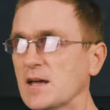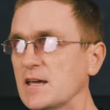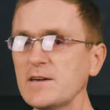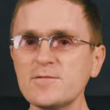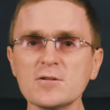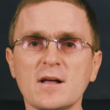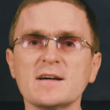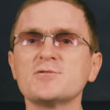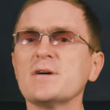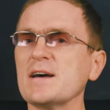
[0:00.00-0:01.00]
If you'd
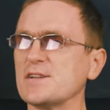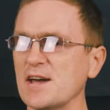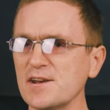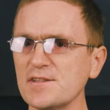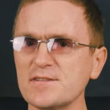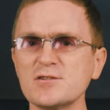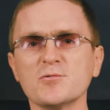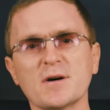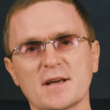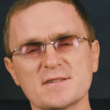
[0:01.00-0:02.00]
like to add anything to
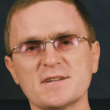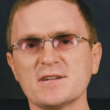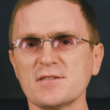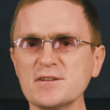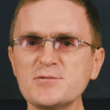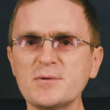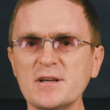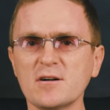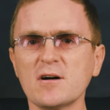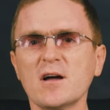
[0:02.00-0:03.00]
what I said in this
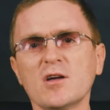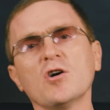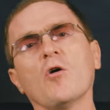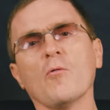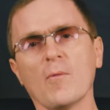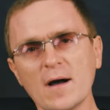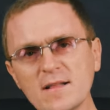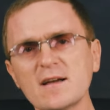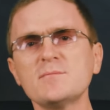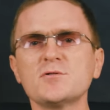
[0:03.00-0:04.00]
video, you're
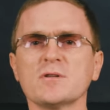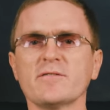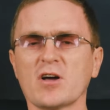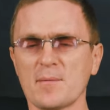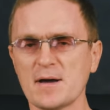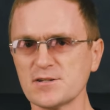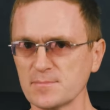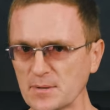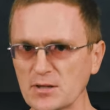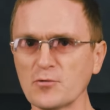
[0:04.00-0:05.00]
welcome to leave a comment
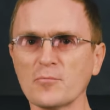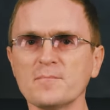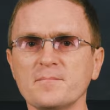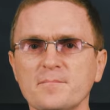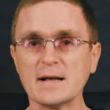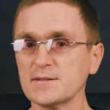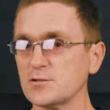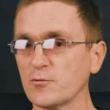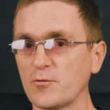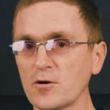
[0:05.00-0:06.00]
below.
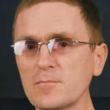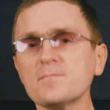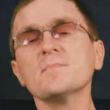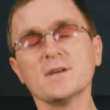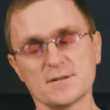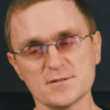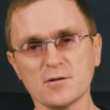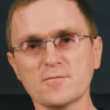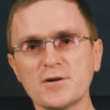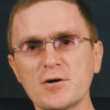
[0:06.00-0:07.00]
So far, that is all
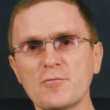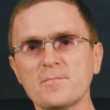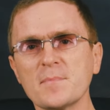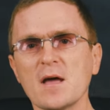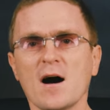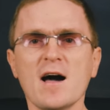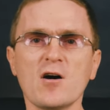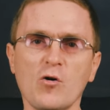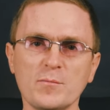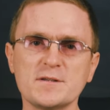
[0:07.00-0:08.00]
for now. I
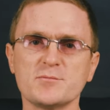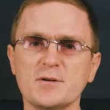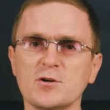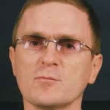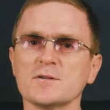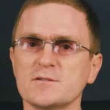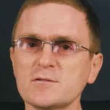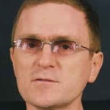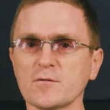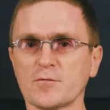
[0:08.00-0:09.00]
hope this video was
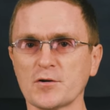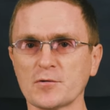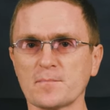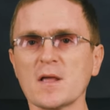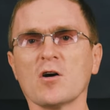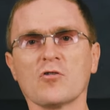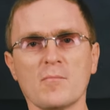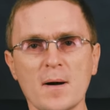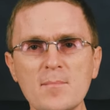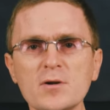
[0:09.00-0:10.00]
useful for you.
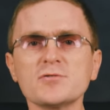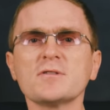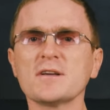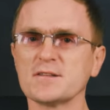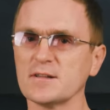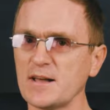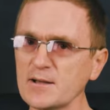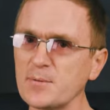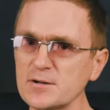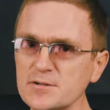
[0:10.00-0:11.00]
Remember to click the
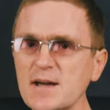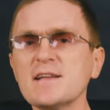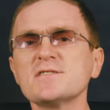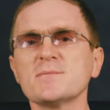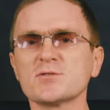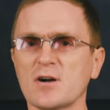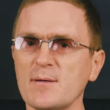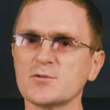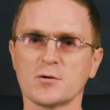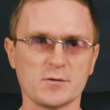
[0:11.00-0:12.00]
like button and
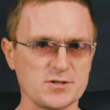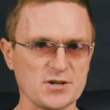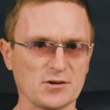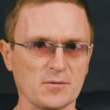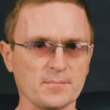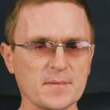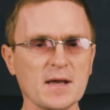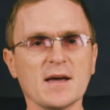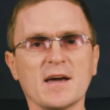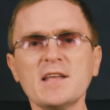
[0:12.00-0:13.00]
subscribe to our channel.
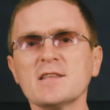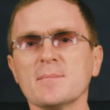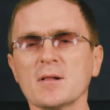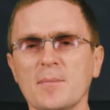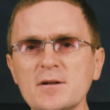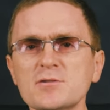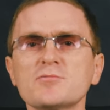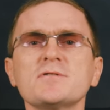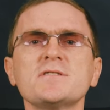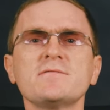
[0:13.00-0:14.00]
Hit the bell button to
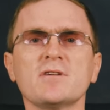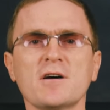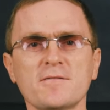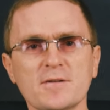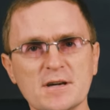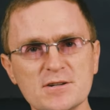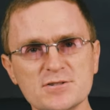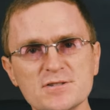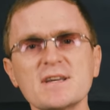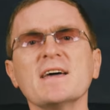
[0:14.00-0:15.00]
receive
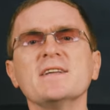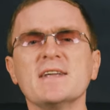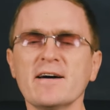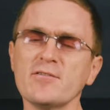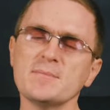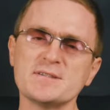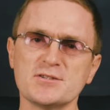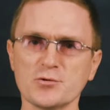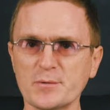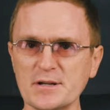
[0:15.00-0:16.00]
notifications and never miss
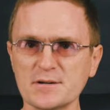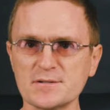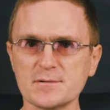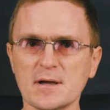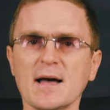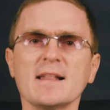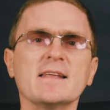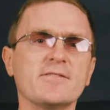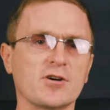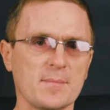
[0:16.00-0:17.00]
new videos.
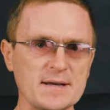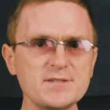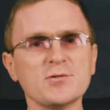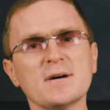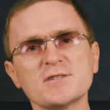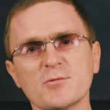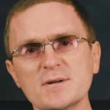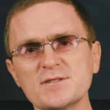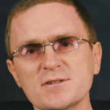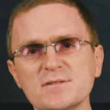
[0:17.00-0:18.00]
Leave comments to ask
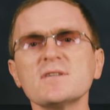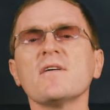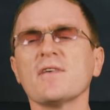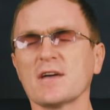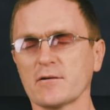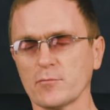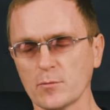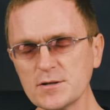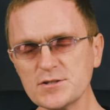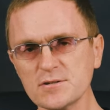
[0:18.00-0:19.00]
questions. Thank you for
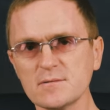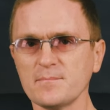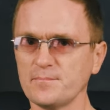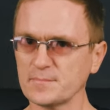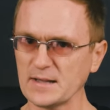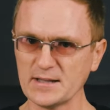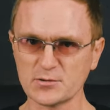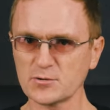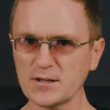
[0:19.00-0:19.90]
watching and good